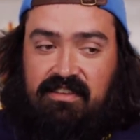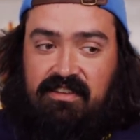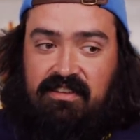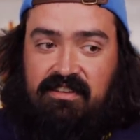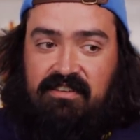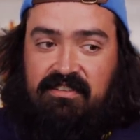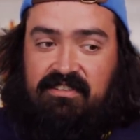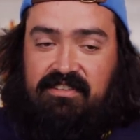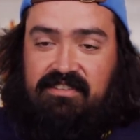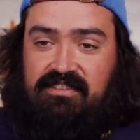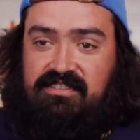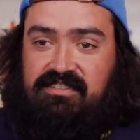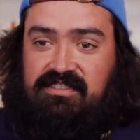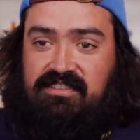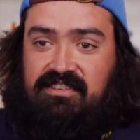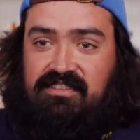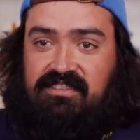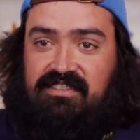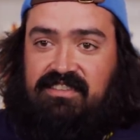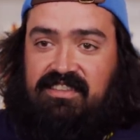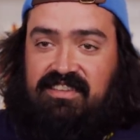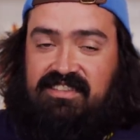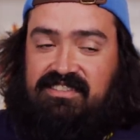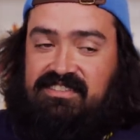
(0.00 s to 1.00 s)
You know, there's
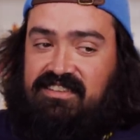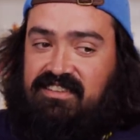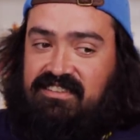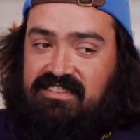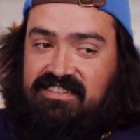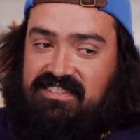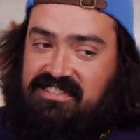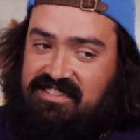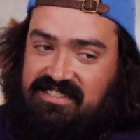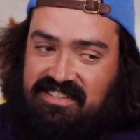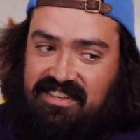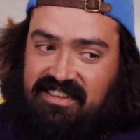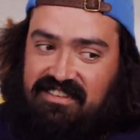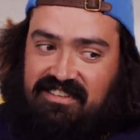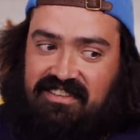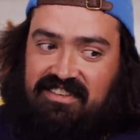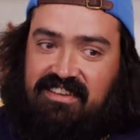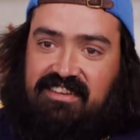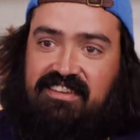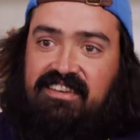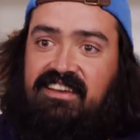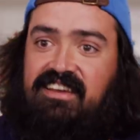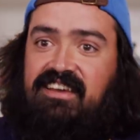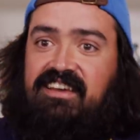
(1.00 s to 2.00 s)
certain things that'll just kill
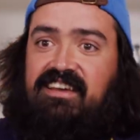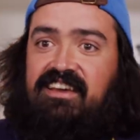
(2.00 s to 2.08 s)
you.